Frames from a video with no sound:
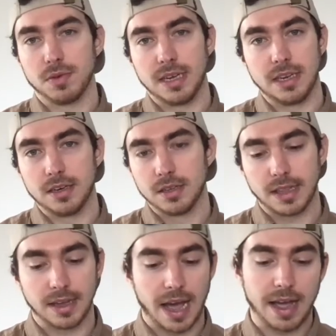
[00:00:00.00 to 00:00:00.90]
need,
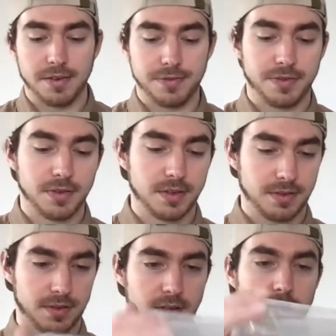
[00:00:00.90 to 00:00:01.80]
I have
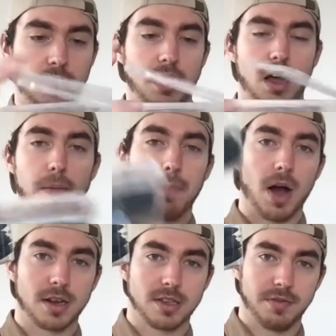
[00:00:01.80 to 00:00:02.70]
a
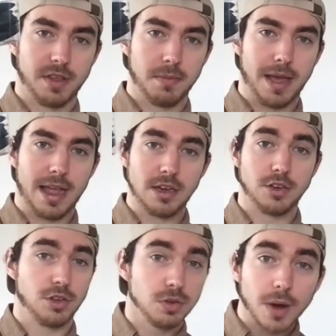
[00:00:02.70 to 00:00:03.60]
box of them,
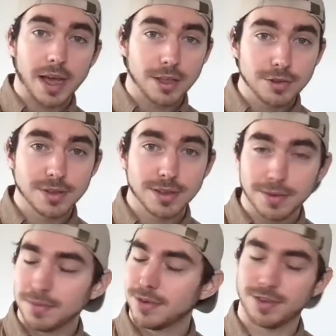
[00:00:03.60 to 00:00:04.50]
and do I use
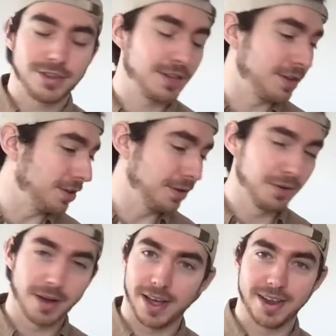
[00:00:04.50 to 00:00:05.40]
them?
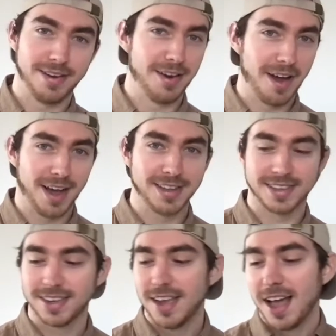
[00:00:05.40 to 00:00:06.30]
Do I not?
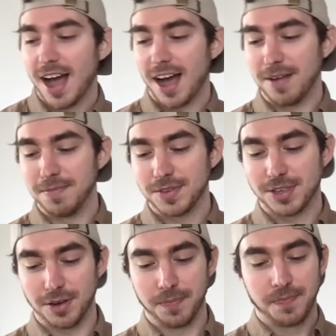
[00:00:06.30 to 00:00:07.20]

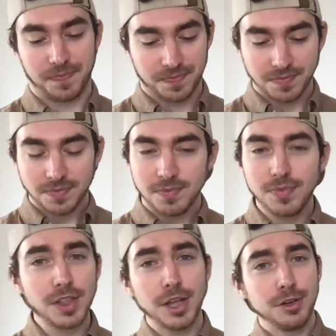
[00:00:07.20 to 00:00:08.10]
So
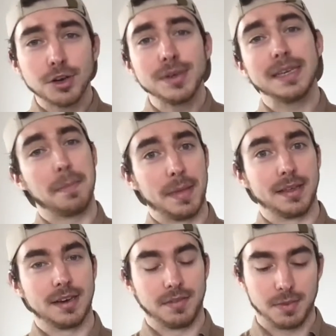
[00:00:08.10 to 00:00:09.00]
you don't need a
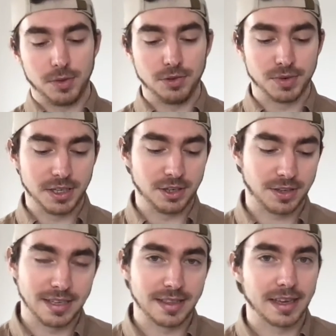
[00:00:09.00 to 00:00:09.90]
million of them. You really
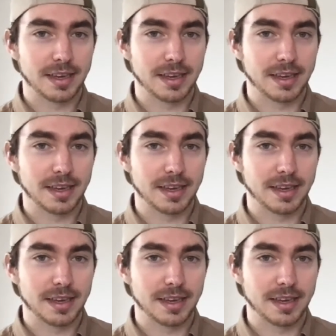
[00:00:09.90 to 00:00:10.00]
just need